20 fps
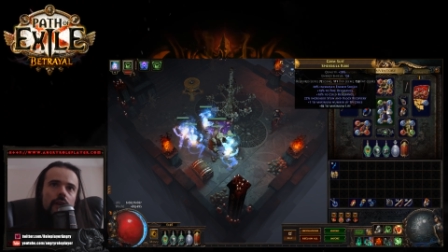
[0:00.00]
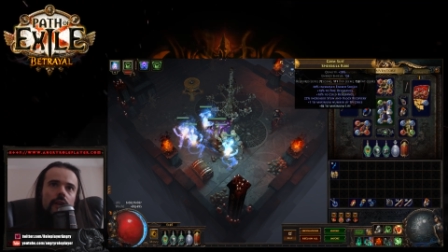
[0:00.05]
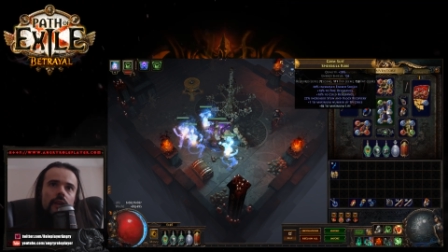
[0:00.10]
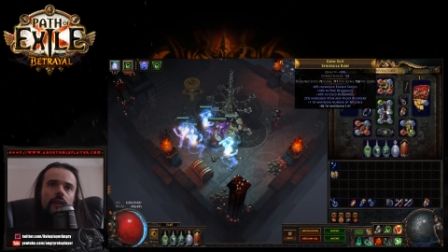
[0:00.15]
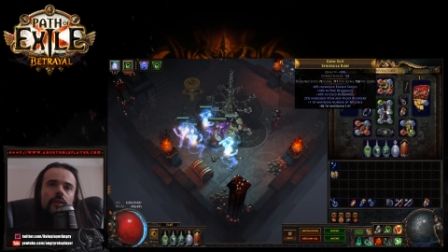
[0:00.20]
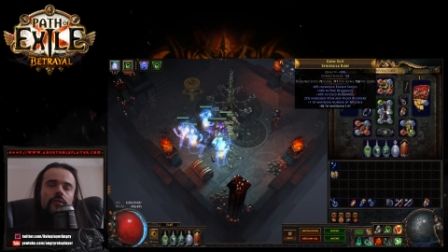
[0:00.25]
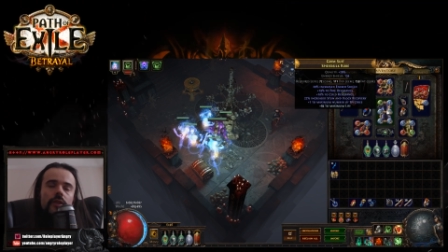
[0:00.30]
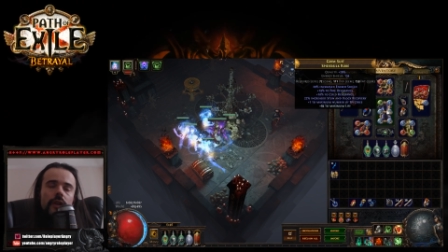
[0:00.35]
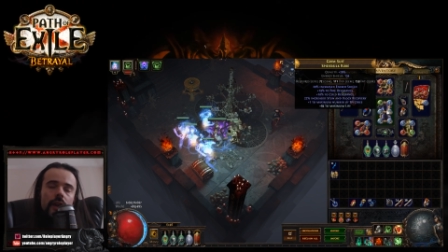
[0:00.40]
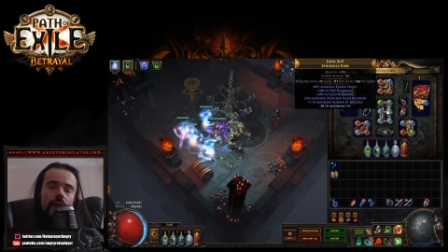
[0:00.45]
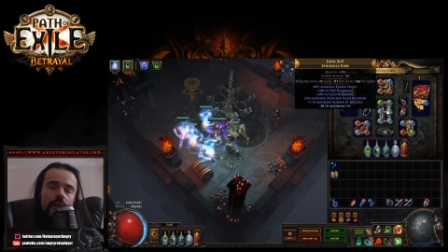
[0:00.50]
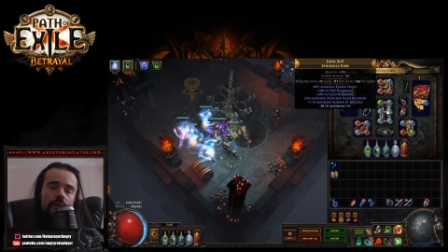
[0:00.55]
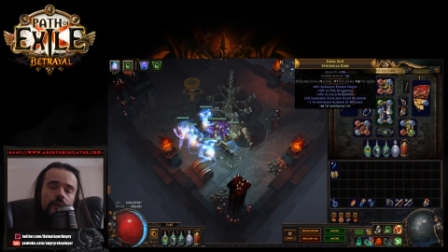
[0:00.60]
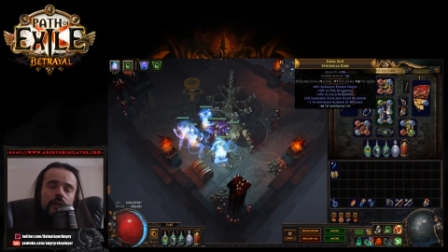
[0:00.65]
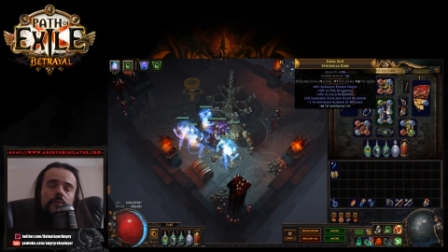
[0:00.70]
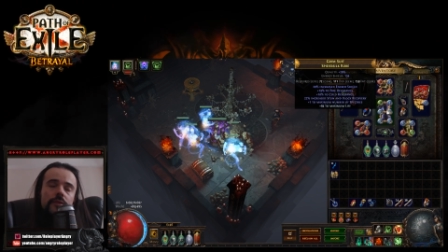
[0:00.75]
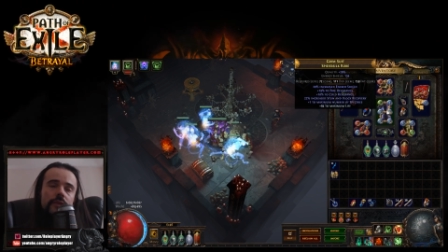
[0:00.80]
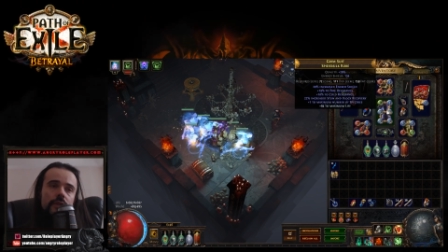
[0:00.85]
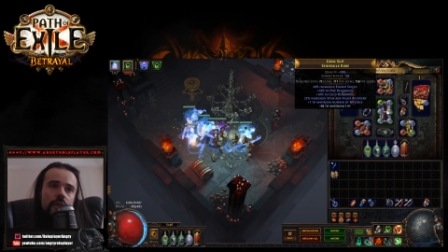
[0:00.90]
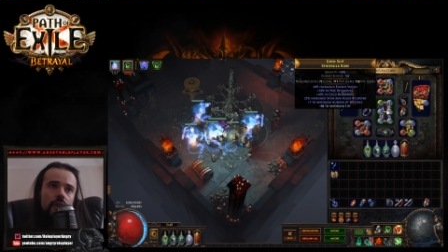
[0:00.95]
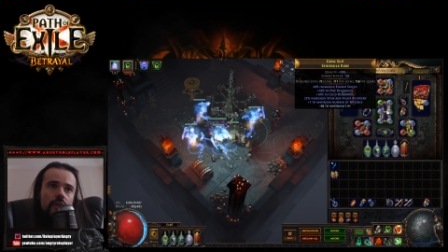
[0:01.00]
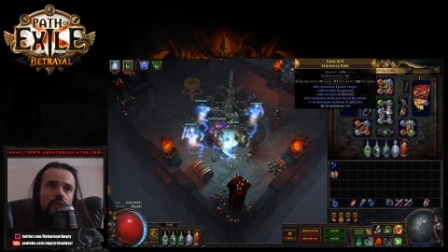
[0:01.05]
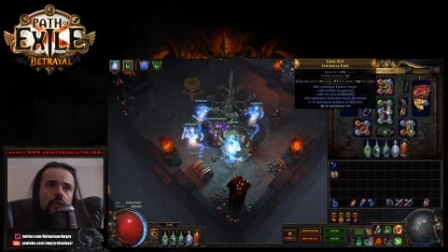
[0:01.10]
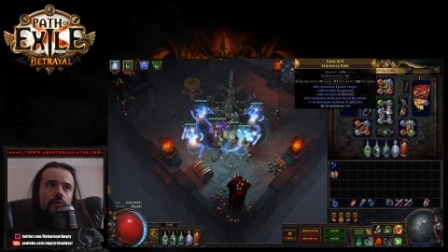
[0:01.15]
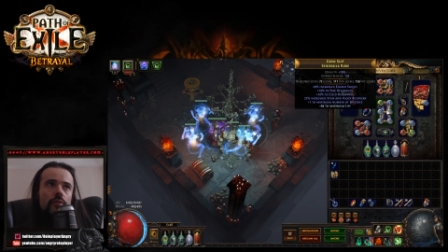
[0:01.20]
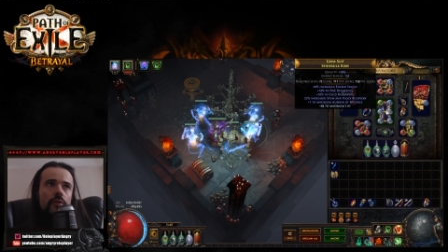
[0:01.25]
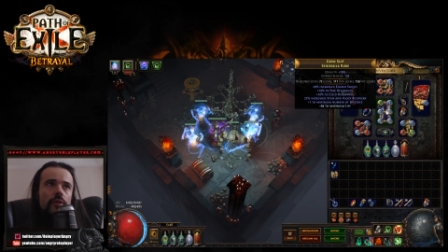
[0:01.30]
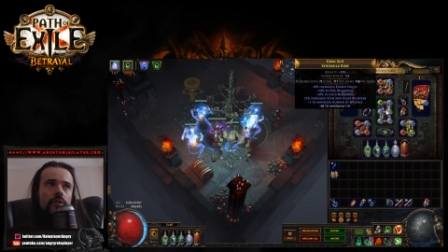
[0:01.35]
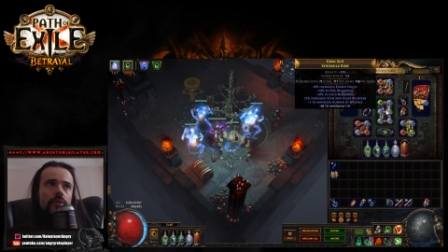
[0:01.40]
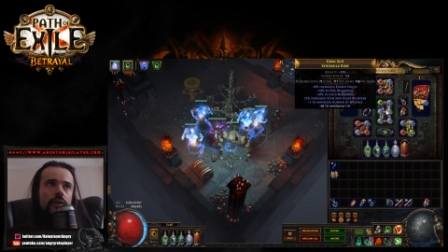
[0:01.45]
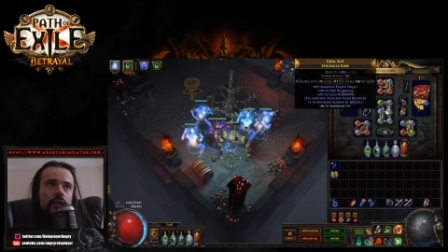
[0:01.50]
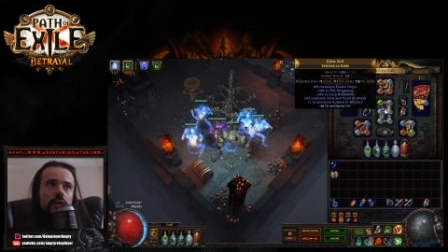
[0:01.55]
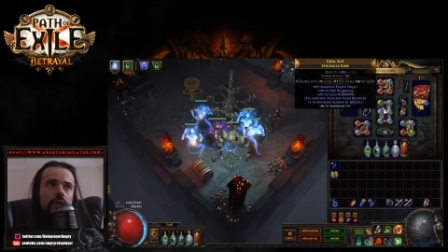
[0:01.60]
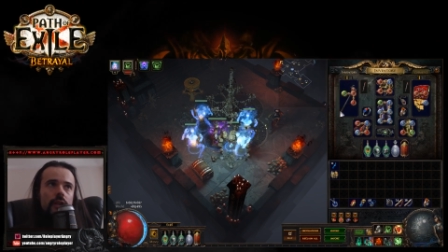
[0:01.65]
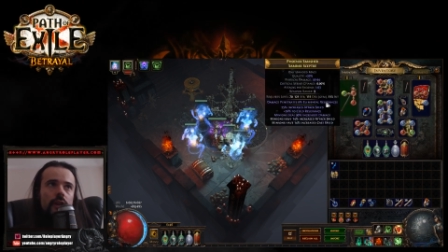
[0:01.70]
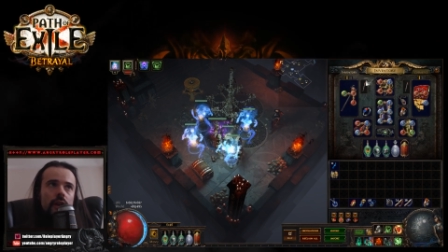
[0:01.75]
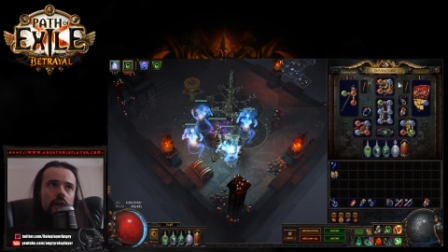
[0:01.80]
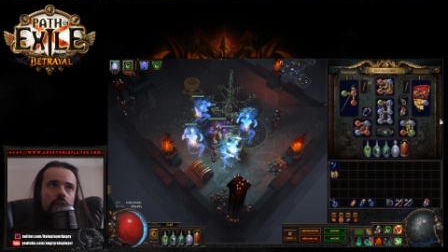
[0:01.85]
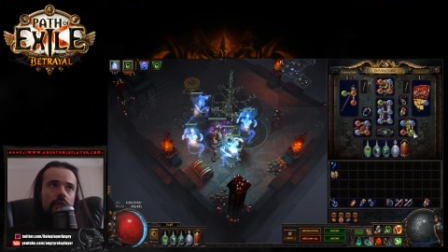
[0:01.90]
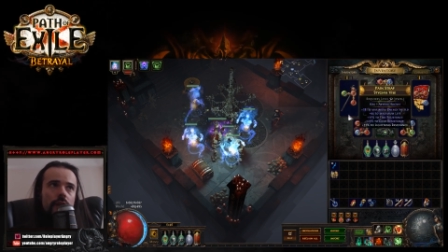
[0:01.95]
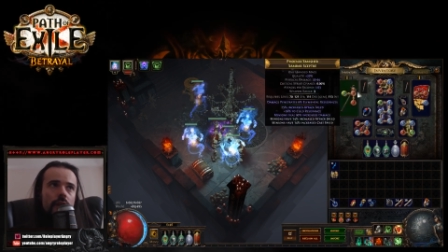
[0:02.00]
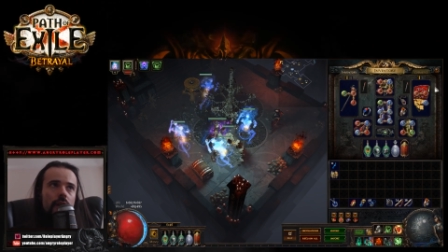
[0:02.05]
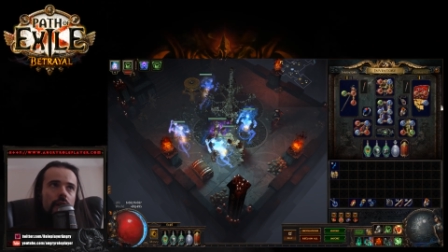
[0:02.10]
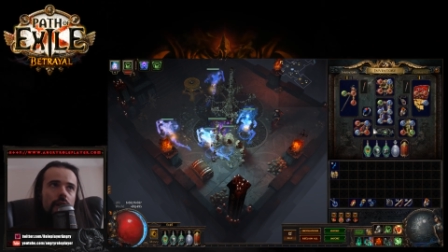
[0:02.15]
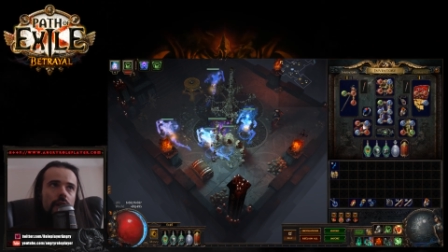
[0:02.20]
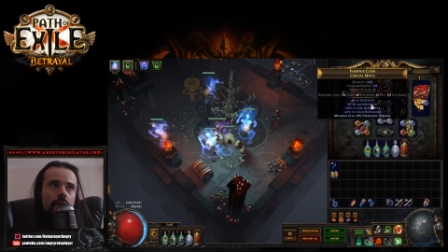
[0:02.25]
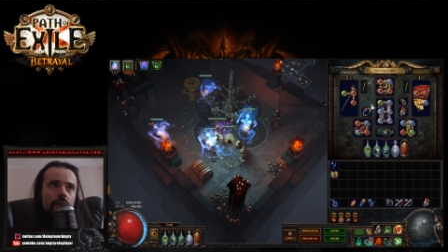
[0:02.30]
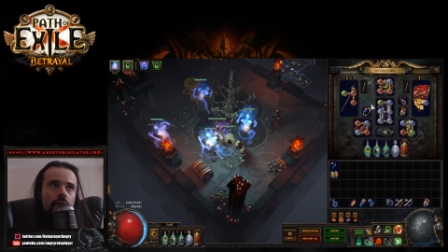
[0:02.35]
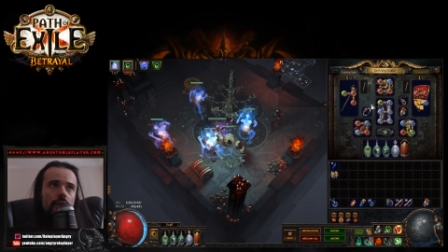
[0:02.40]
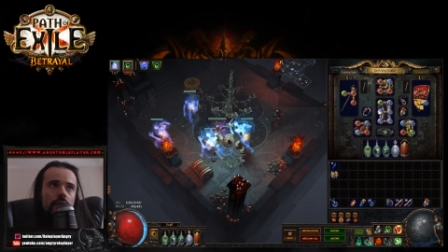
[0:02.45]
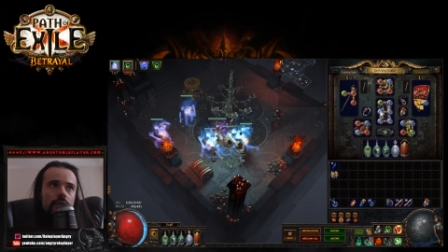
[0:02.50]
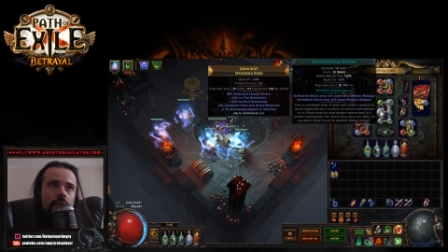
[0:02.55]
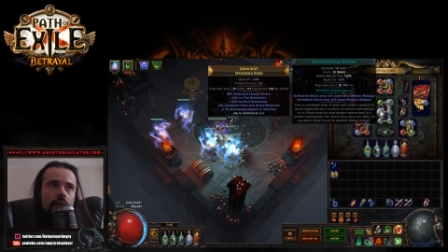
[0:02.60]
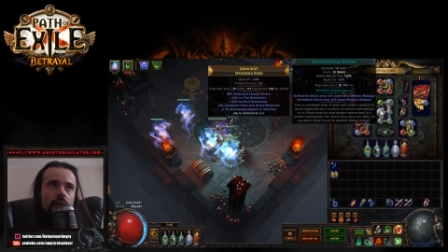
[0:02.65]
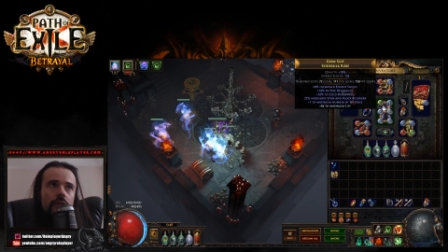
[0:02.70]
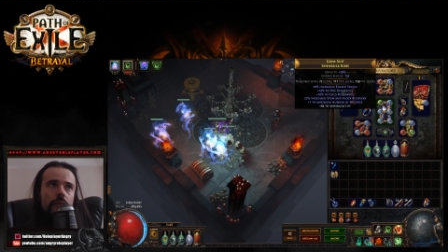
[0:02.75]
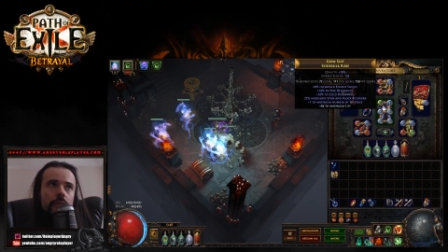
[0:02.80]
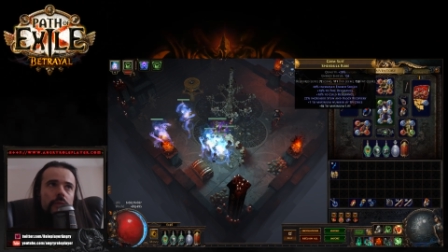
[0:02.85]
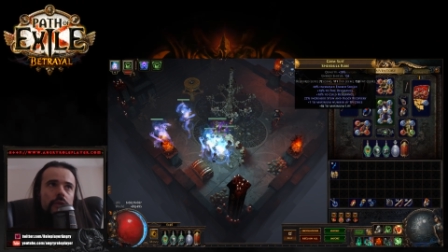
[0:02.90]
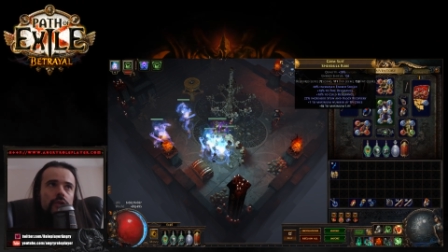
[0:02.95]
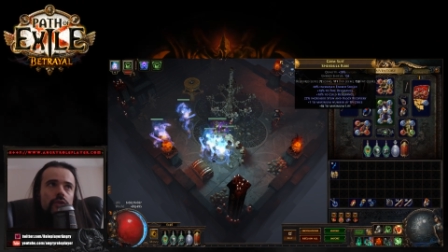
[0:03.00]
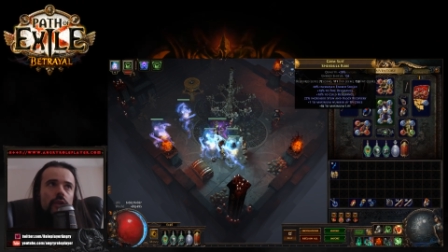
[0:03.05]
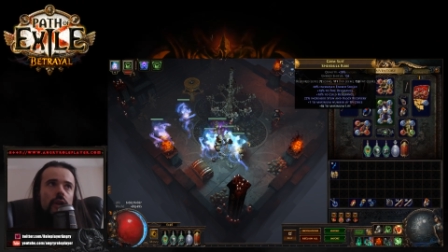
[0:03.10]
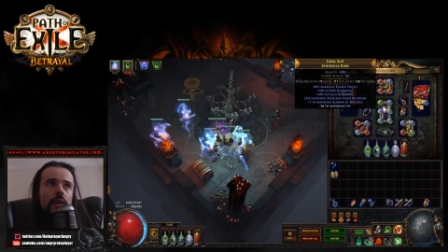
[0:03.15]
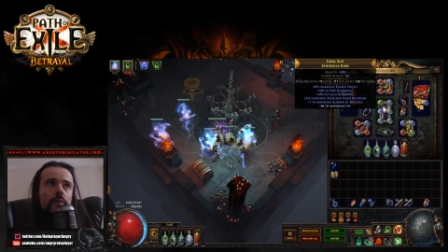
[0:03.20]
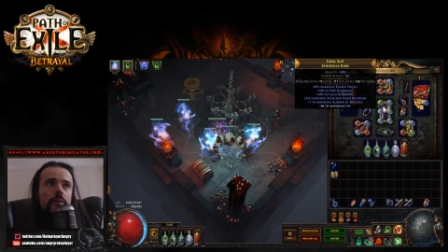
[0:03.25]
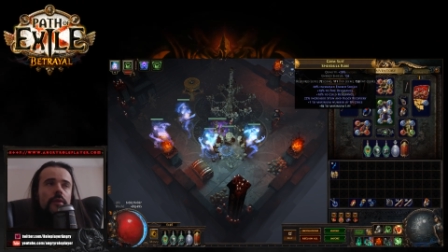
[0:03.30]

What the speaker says: in the endgame section with the gear that I have right now in the betrayal,